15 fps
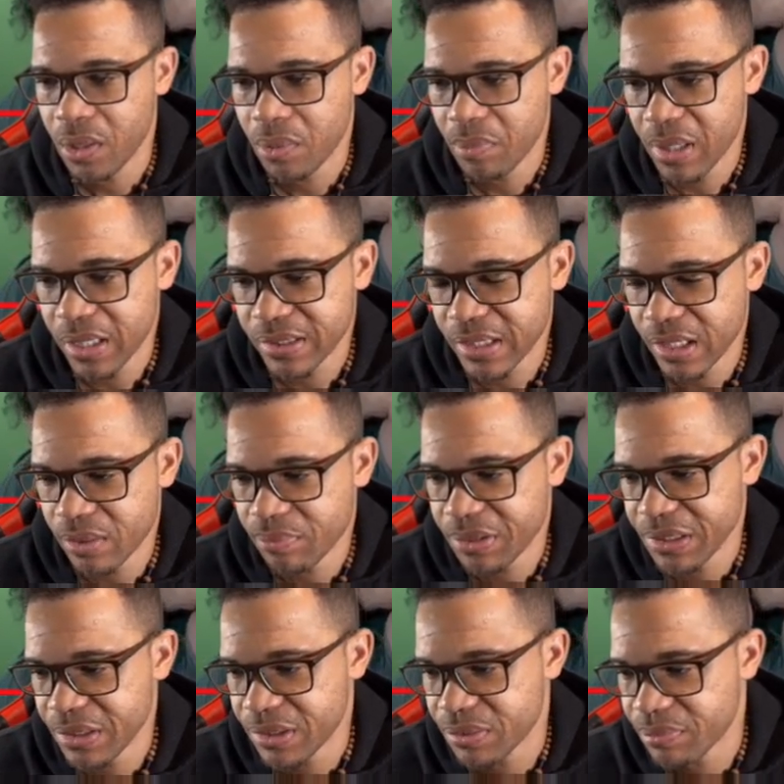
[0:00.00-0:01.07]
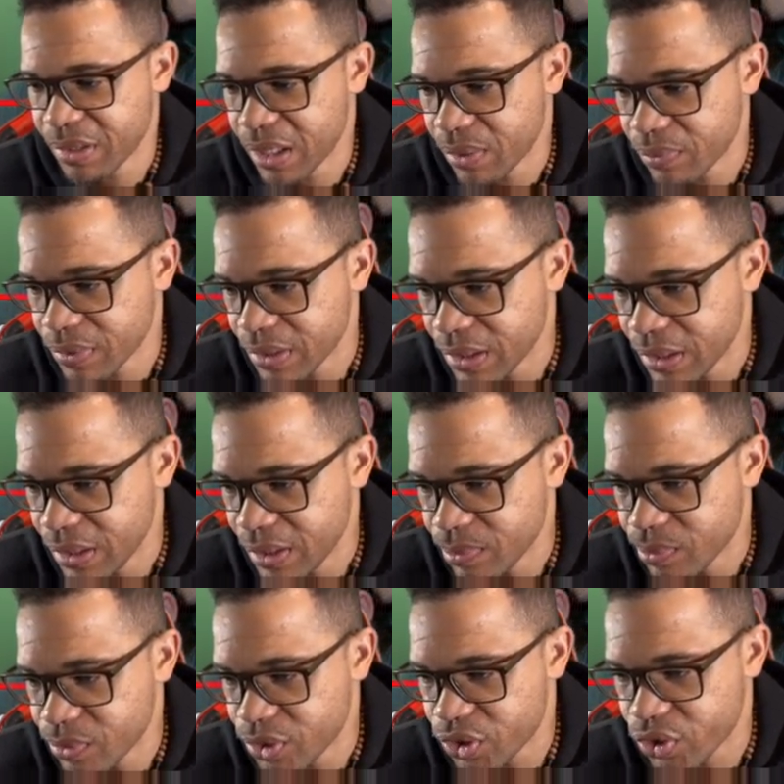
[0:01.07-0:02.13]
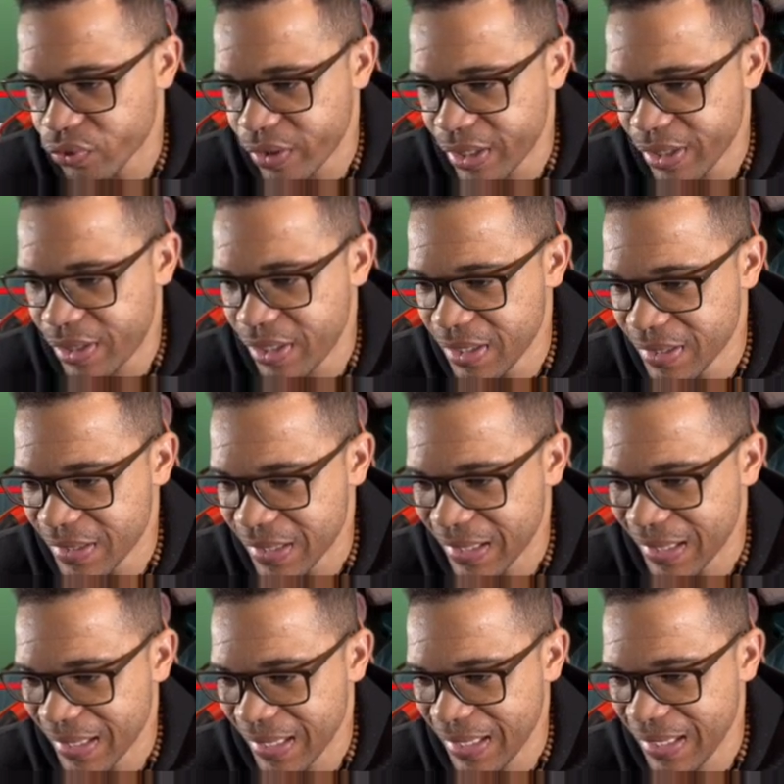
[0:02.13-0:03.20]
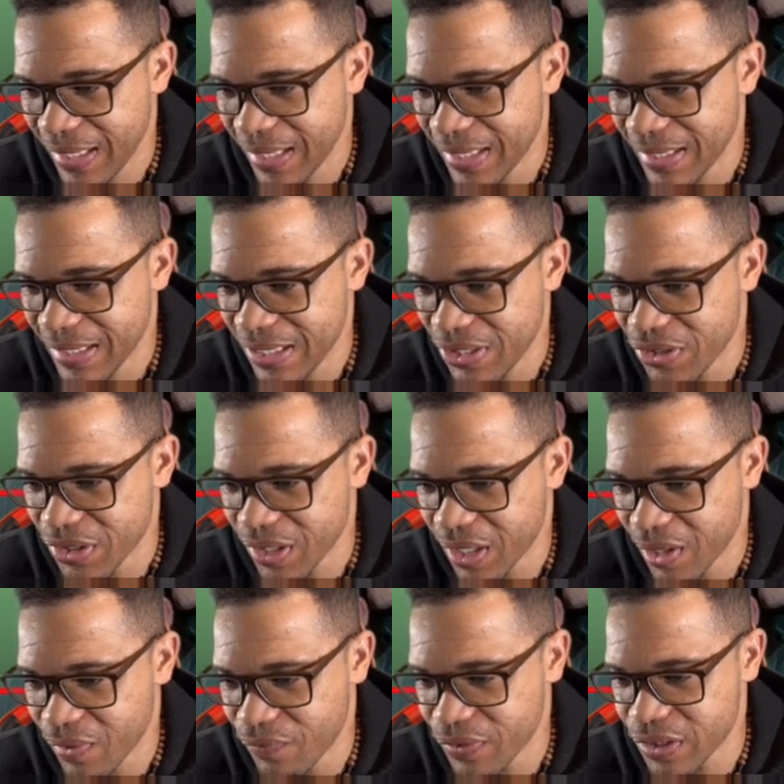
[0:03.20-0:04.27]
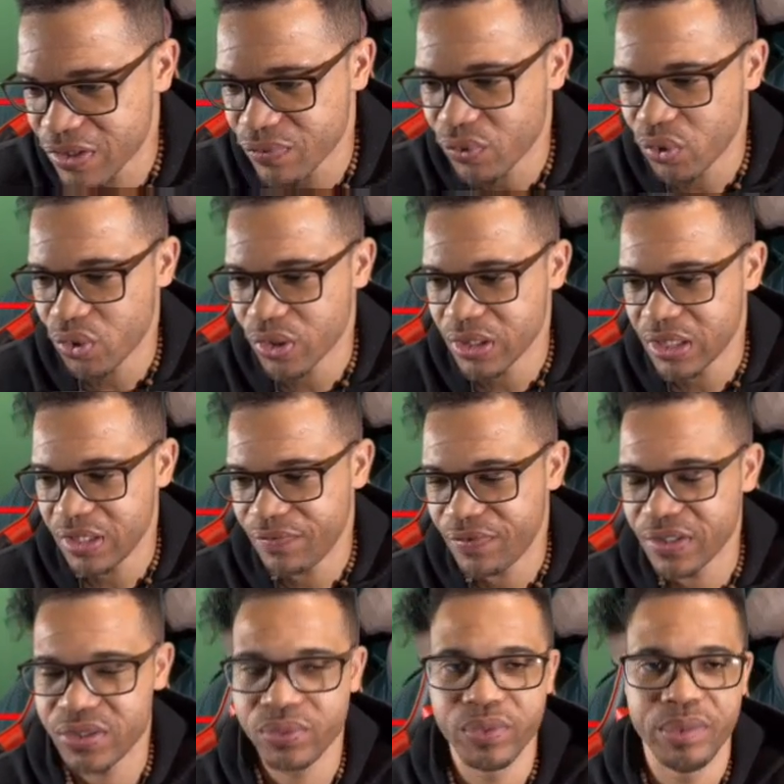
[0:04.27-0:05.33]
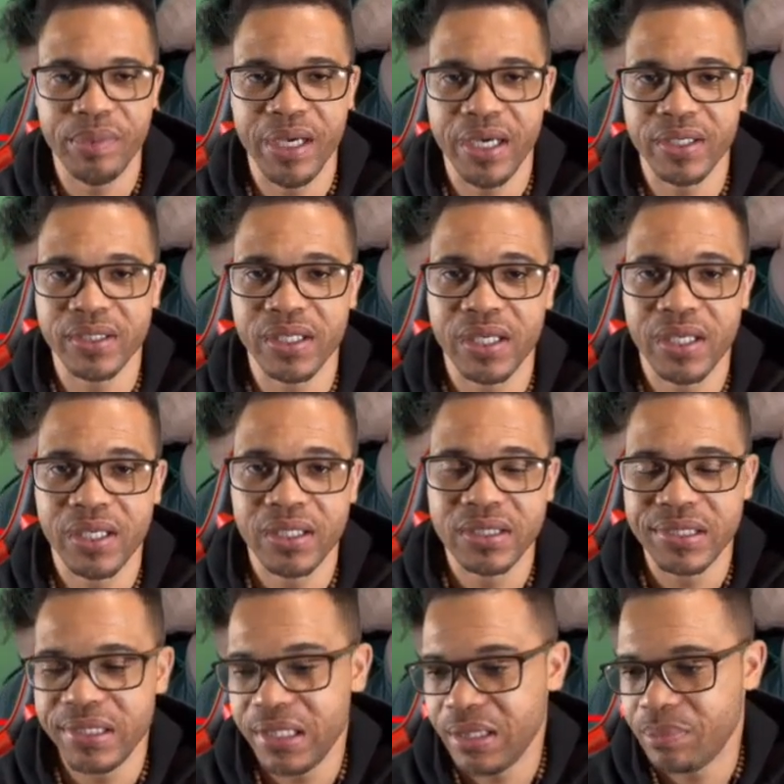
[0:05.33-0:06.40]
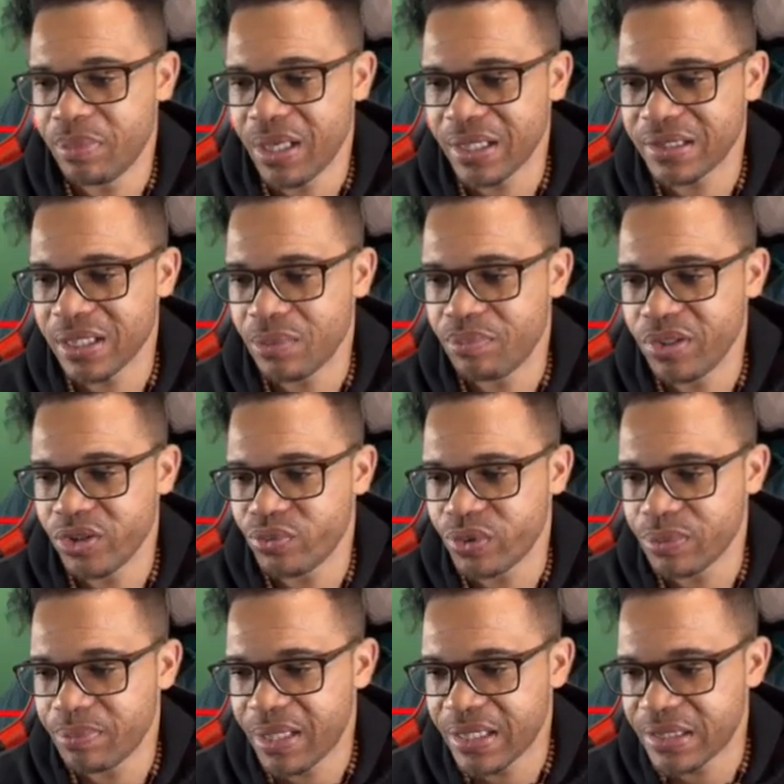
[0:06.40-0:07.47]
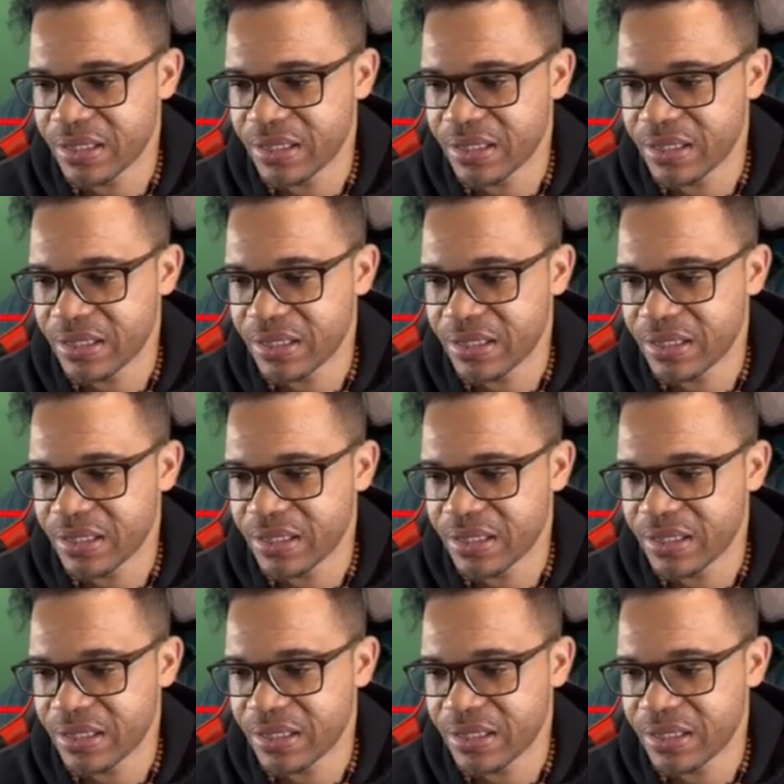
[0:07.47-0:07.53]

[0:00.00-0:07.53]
Box out beast, man. We need strength and either offensive or defensive rebound to get box out beast, which makes